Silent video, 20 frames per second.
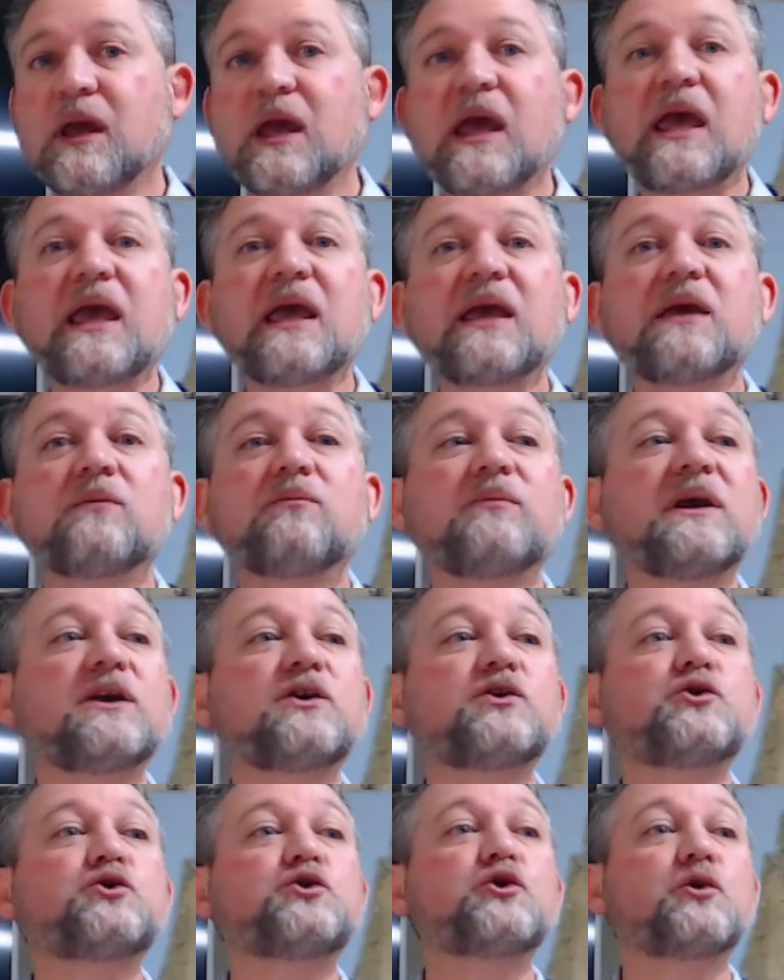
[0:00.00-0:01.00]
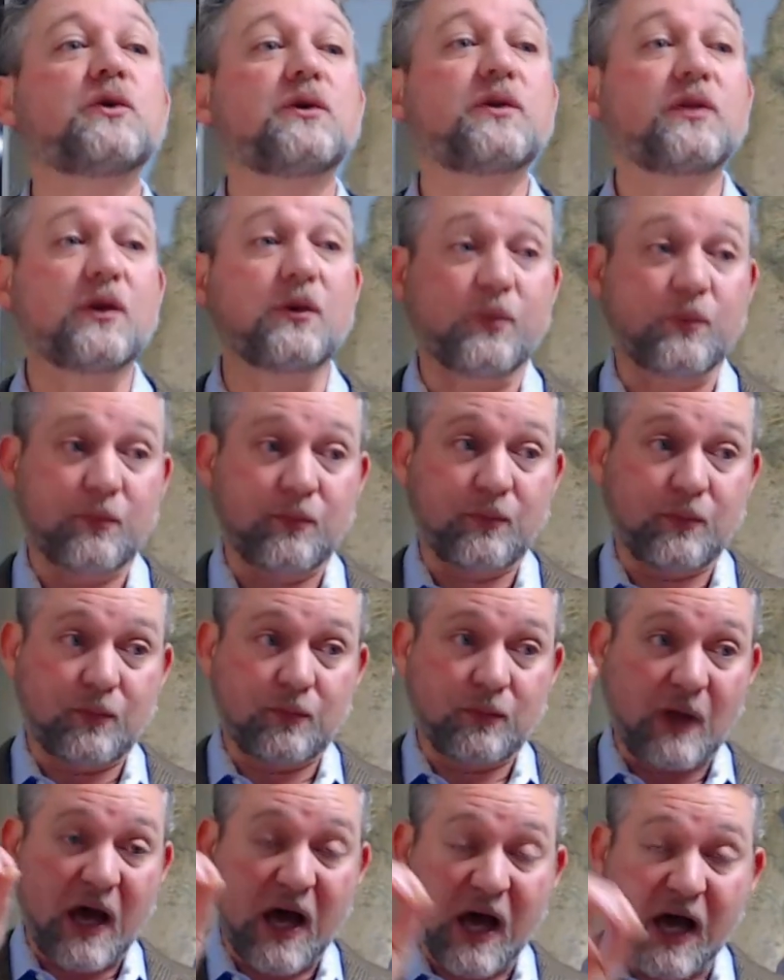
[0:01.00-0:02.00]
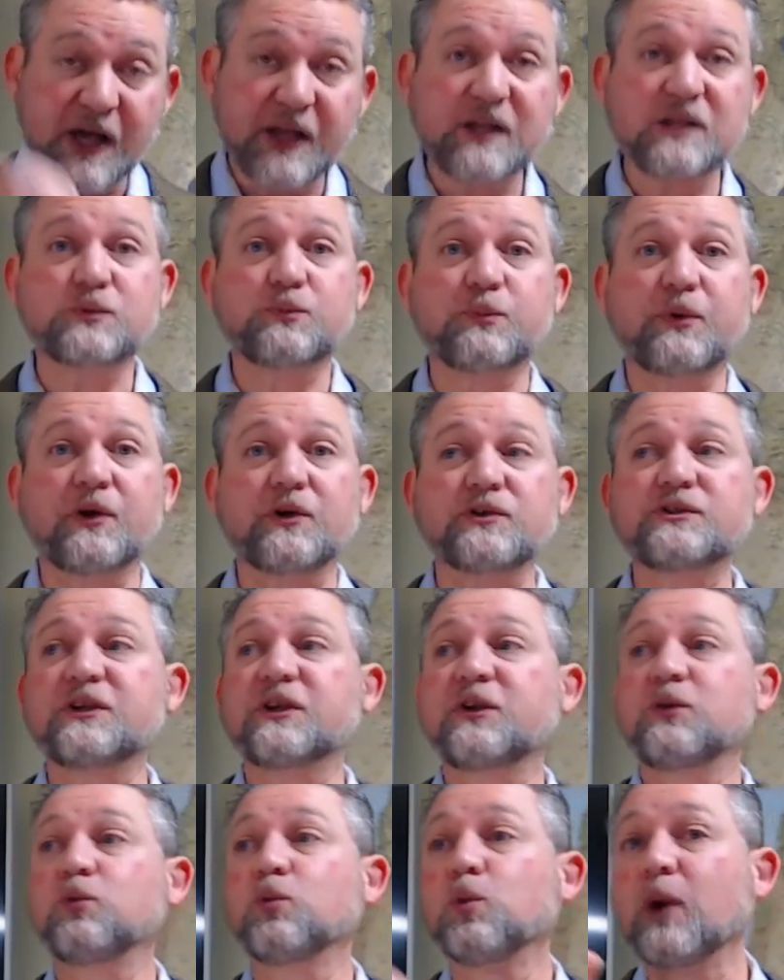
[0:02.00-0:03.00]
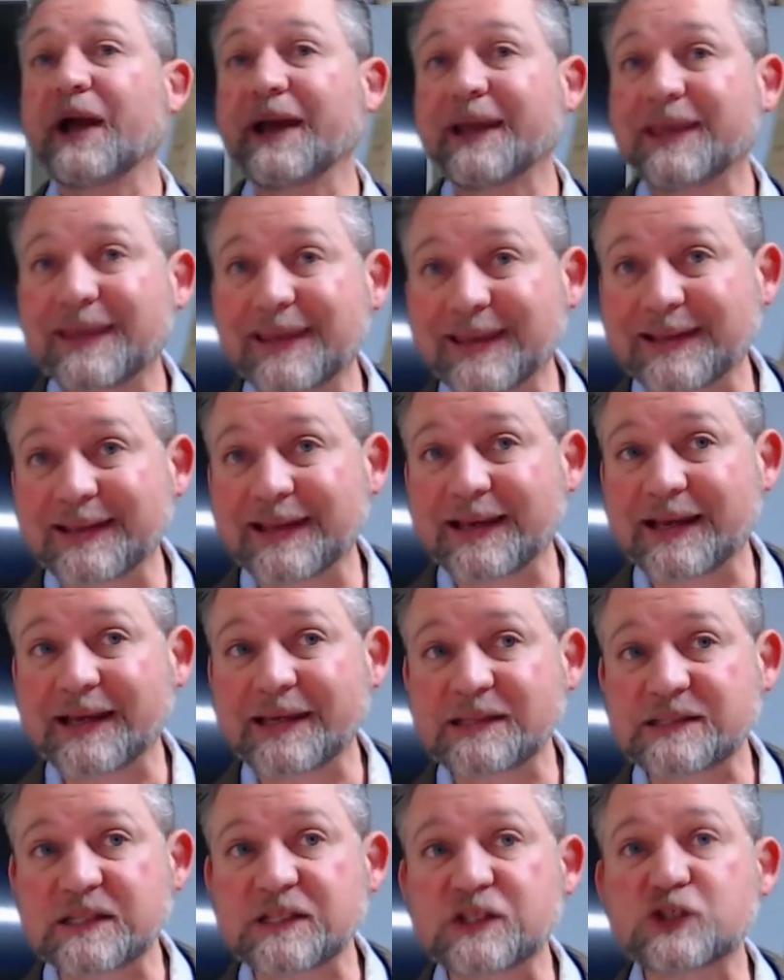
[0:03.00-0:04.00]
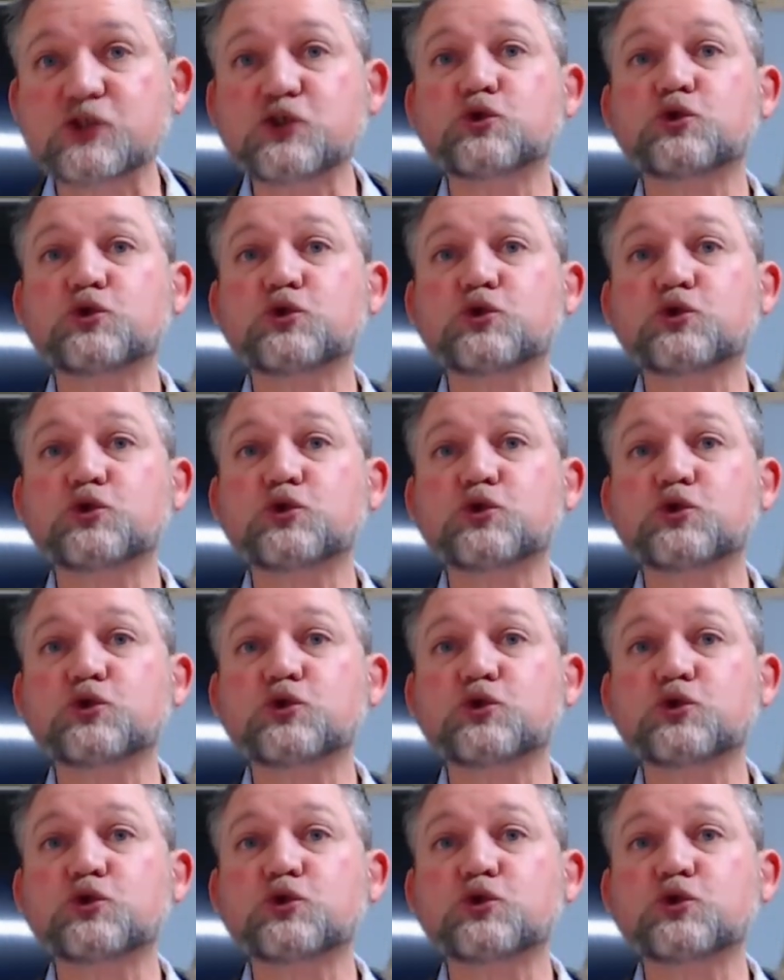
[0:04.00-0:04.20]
It means you, the honest person recognizes